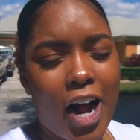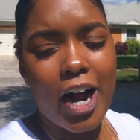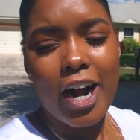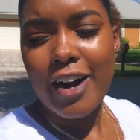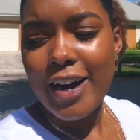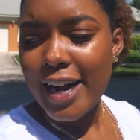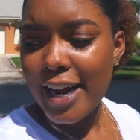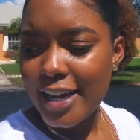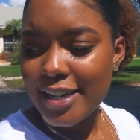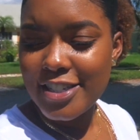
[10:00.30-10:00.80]

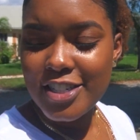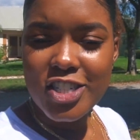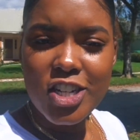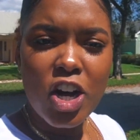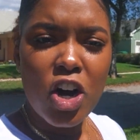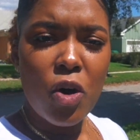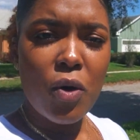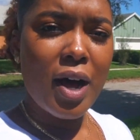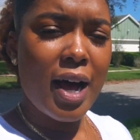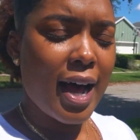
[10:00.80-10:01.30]
Alright,
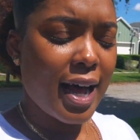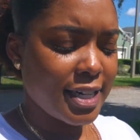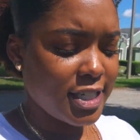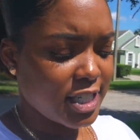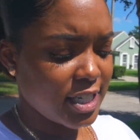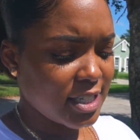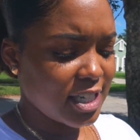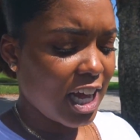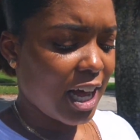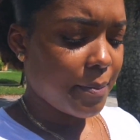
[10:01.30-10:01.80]
so I
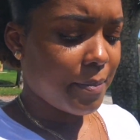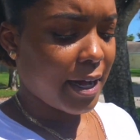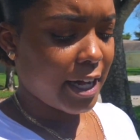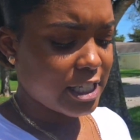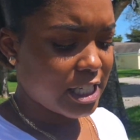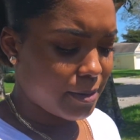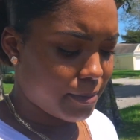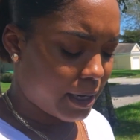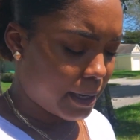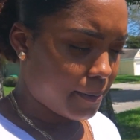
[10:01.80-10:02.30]
just got back
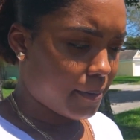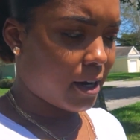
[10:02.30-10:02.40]
to my